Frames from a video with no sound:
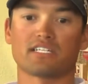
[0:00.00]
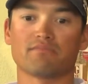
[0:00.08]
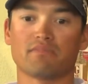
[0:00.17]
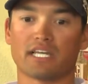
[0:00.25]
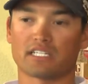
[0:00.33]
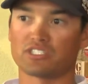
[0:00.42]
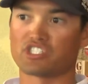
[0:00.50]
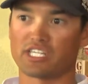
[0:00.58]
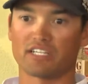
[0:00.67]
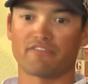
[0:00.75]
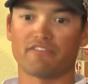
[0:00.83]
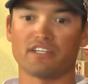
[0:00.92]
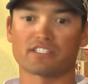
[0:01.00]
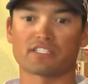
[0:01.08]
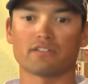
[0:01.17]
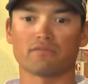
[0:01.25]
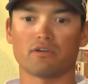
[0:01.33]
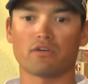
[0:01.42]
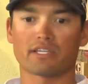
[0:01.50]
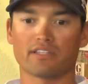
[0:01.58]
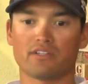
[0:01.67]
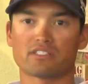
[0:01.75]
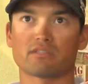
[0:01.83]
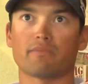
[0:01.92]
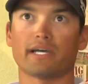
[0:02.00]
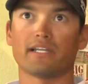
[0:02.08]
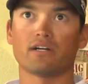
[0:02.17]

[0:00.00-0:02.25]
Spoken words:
a jig fish. Okay, there's a bite.